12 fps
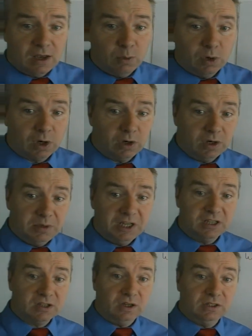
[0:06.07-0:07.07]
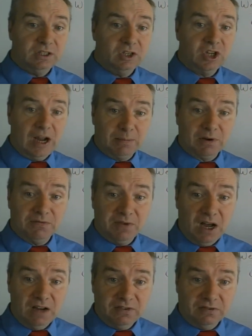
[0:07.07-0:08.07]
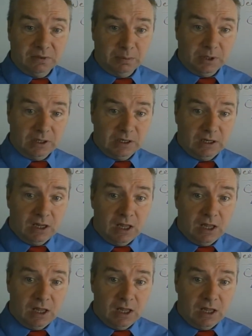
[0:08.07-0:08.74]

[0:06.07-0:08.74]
We're going to be discussing chapter 5 of the book,